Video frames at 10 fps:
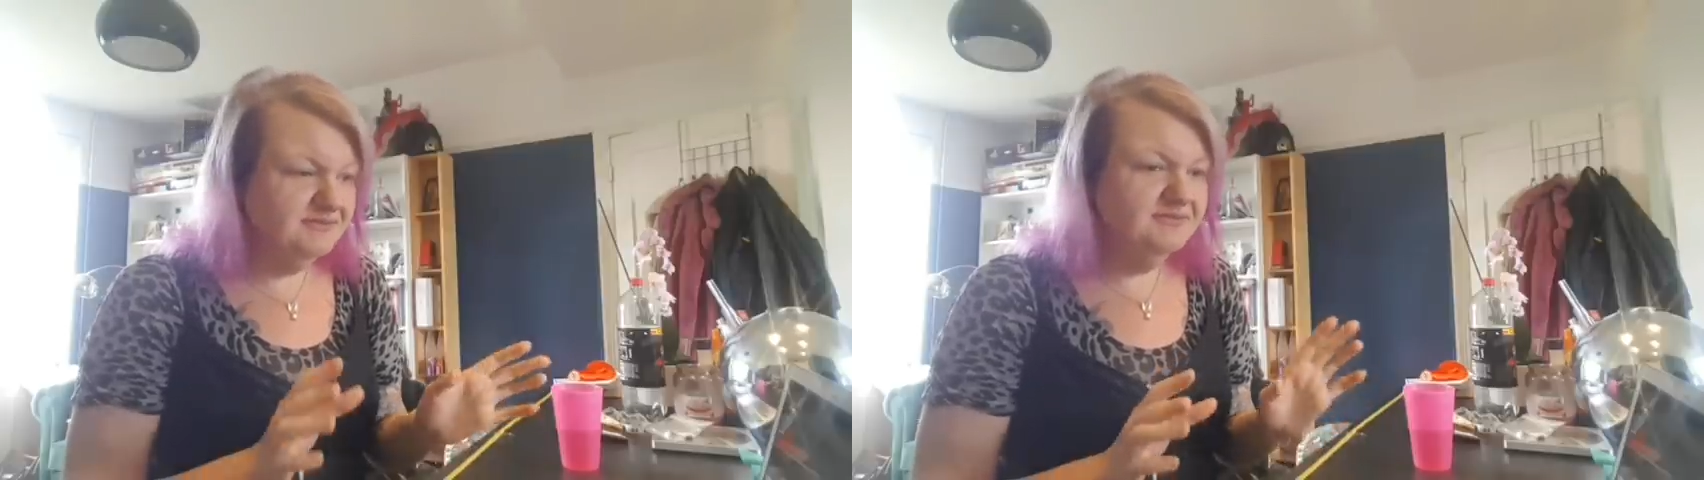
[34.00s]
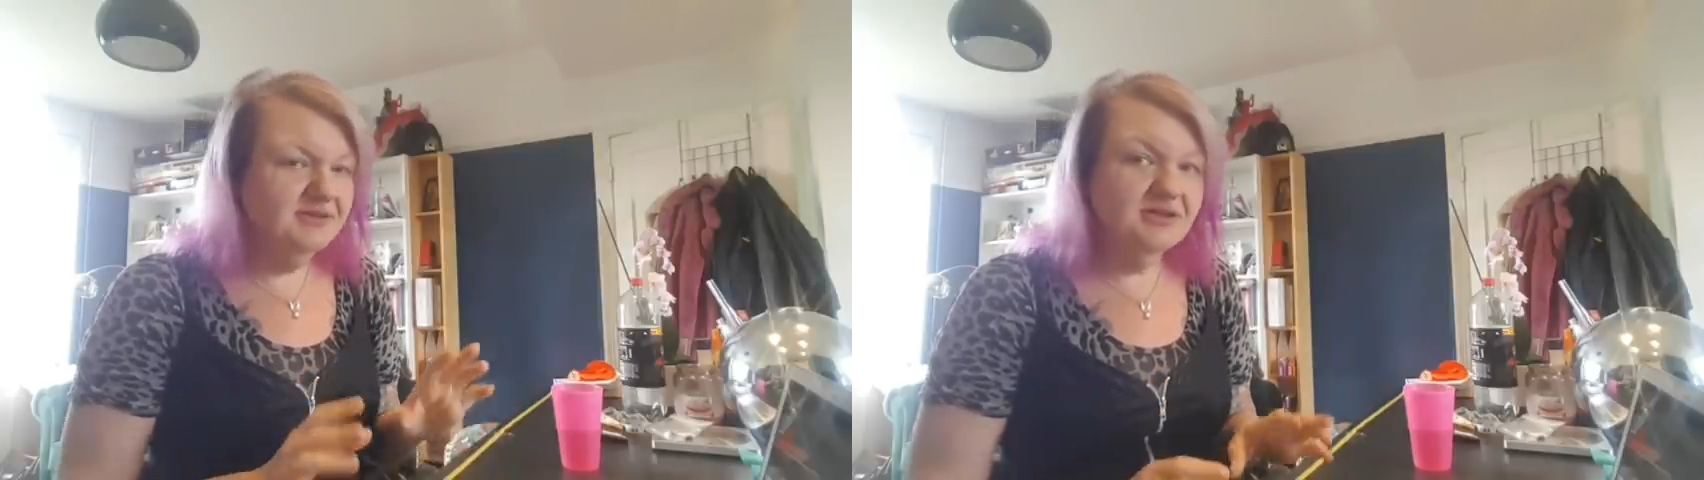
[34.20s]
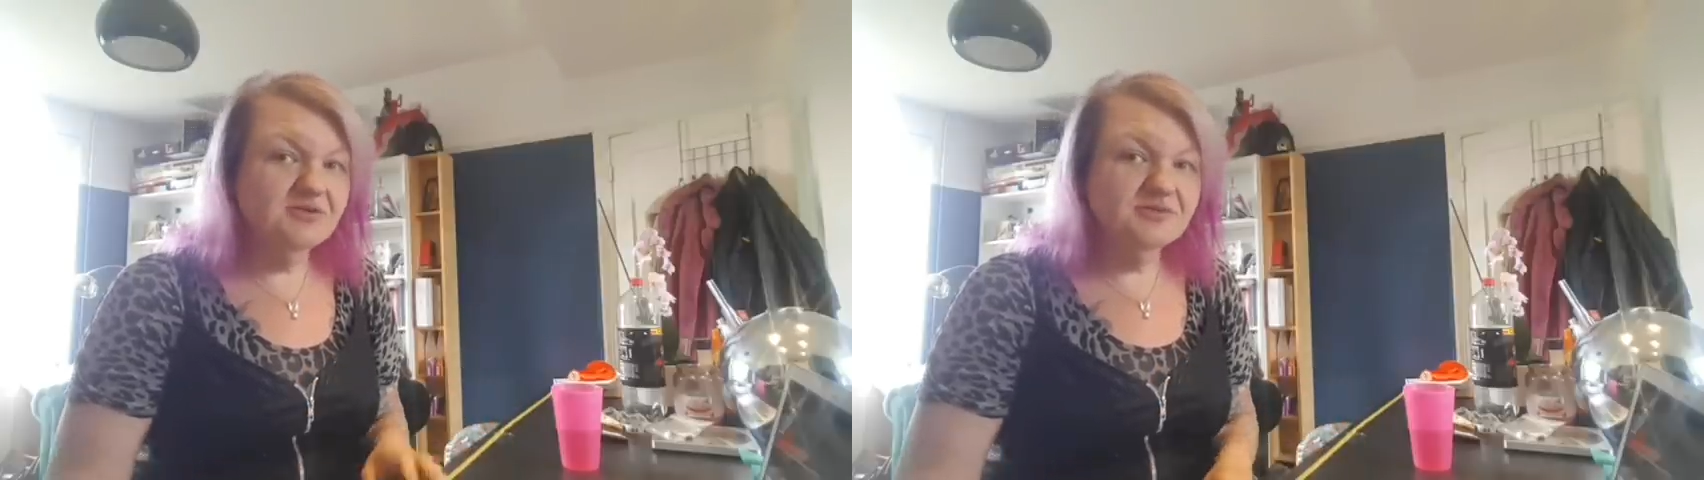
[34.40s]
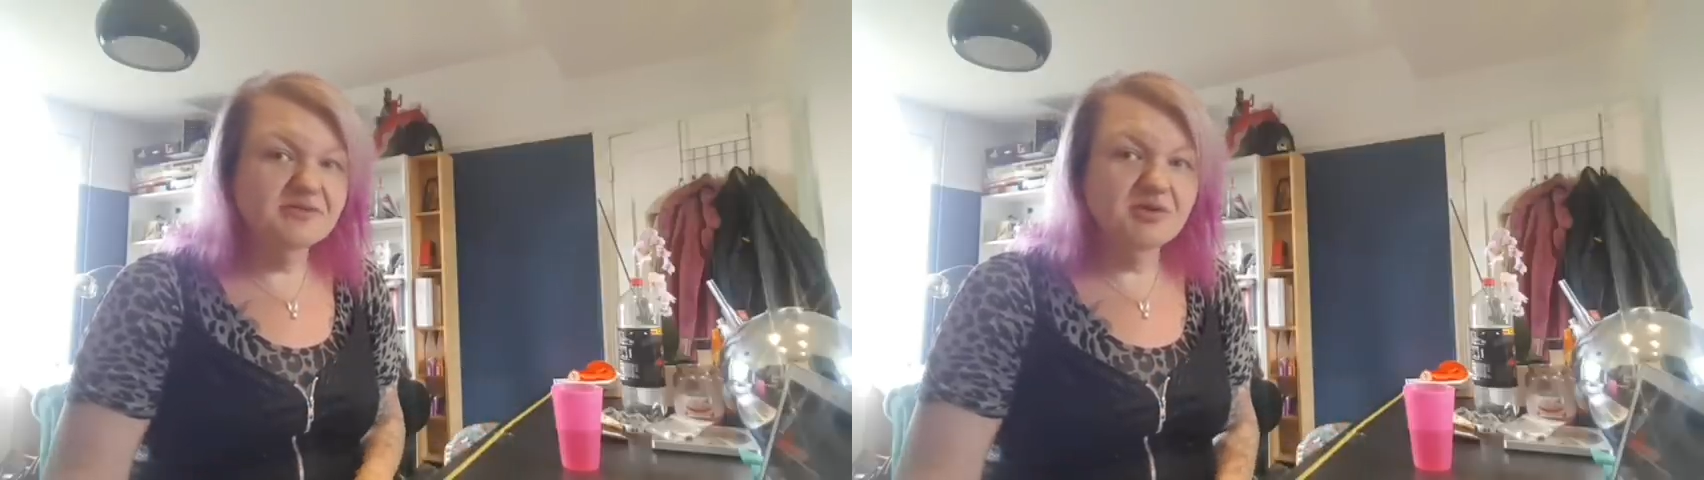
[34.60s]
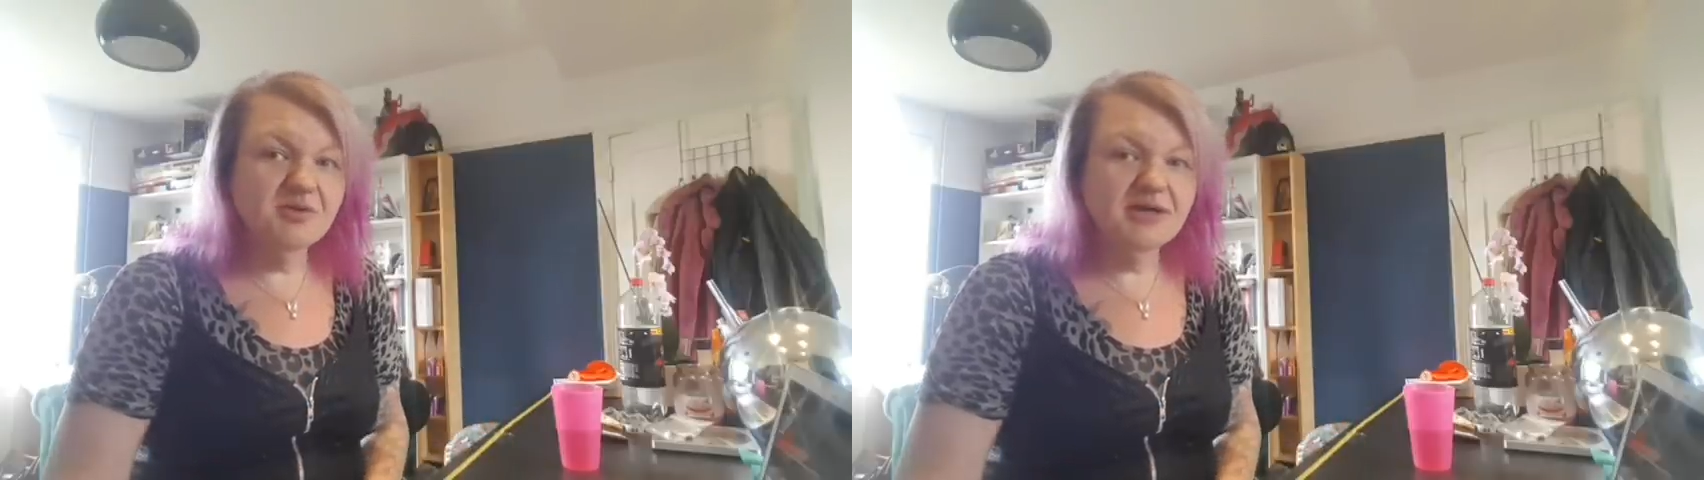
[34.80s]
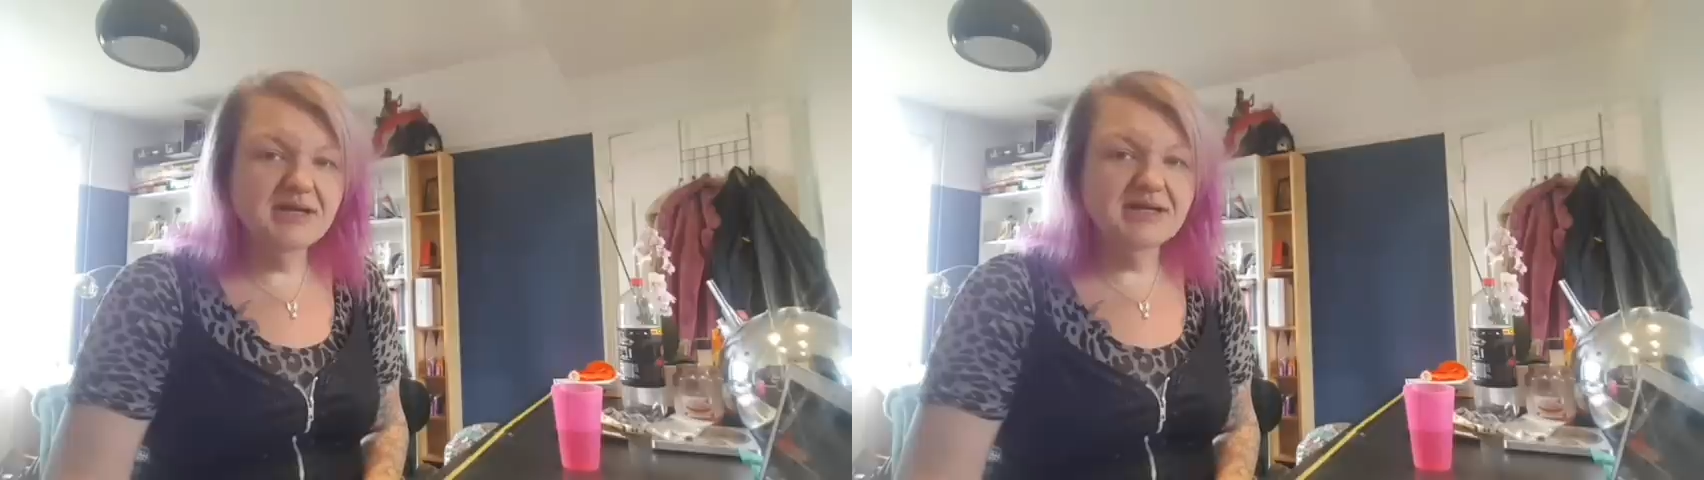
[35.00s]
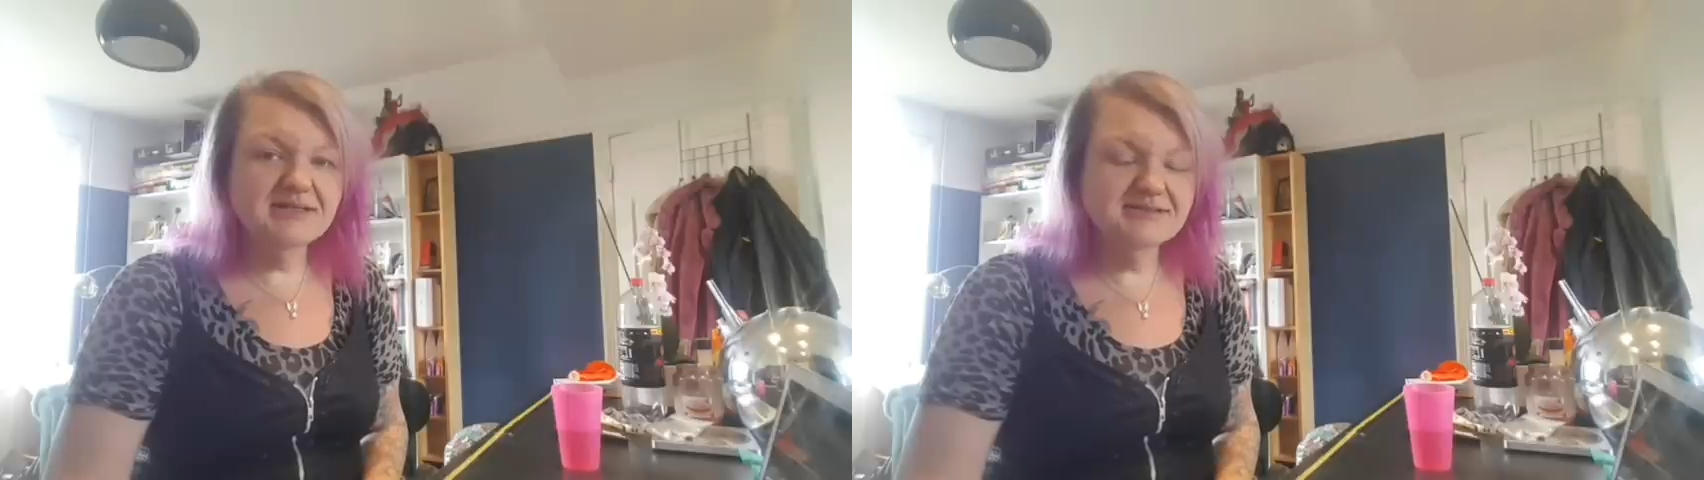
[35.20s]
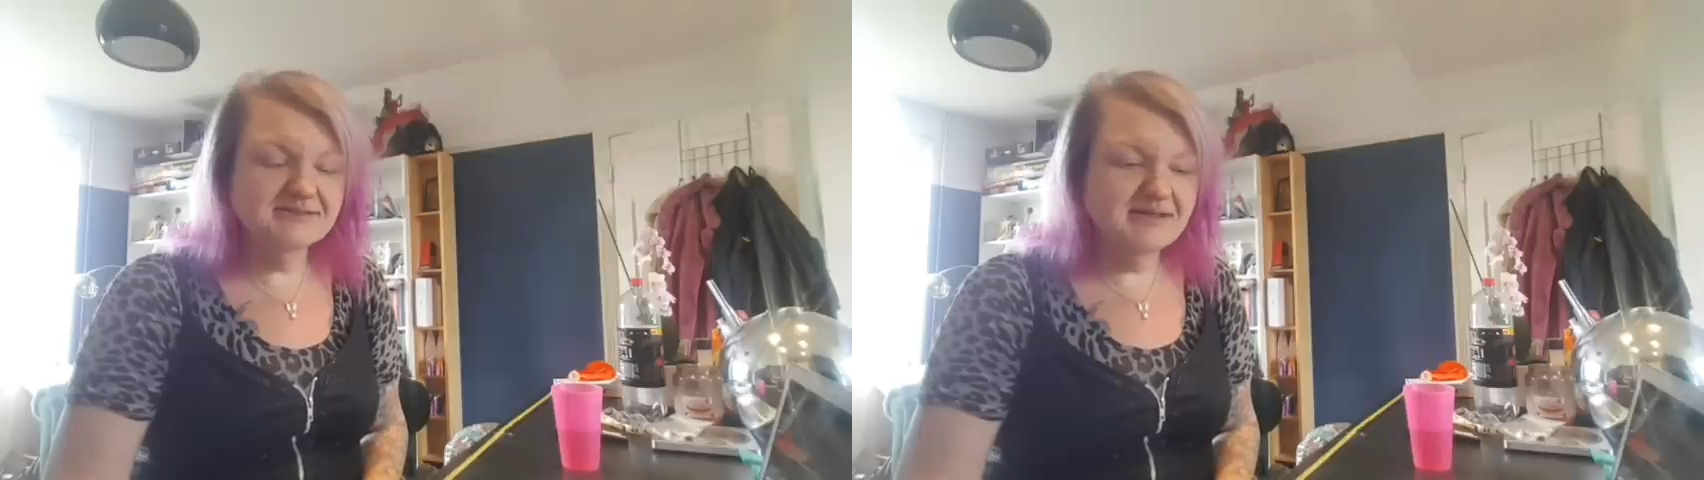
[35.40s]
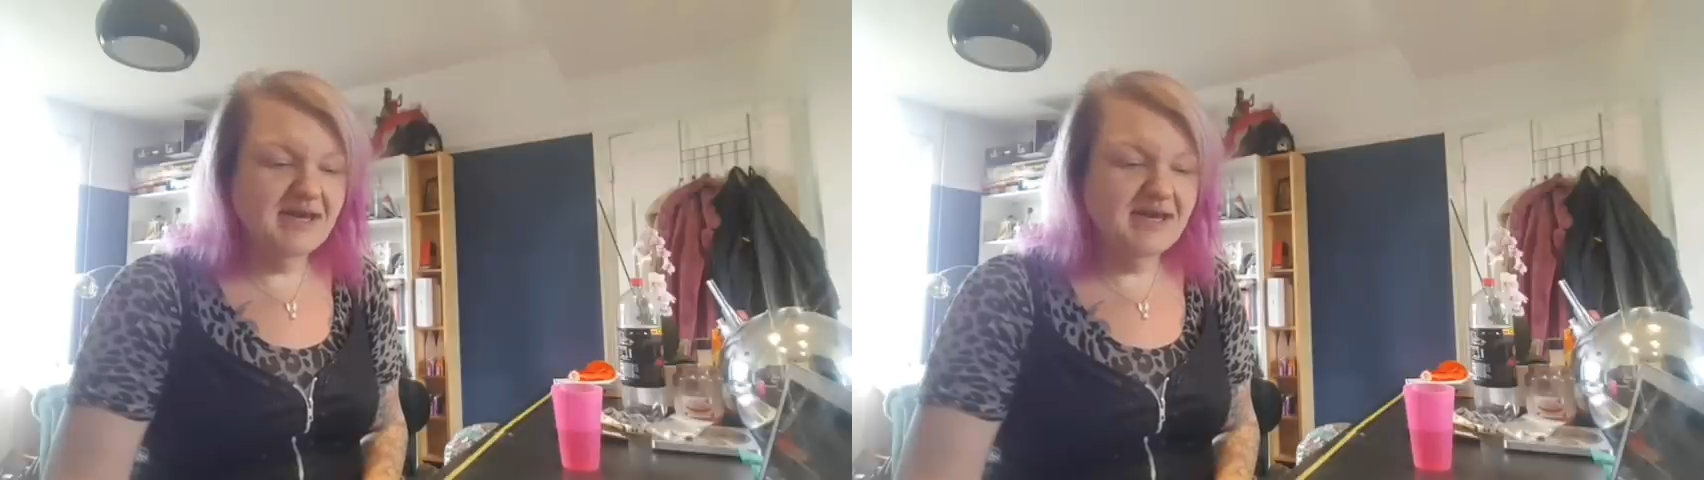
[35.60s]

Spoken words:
something quite nice,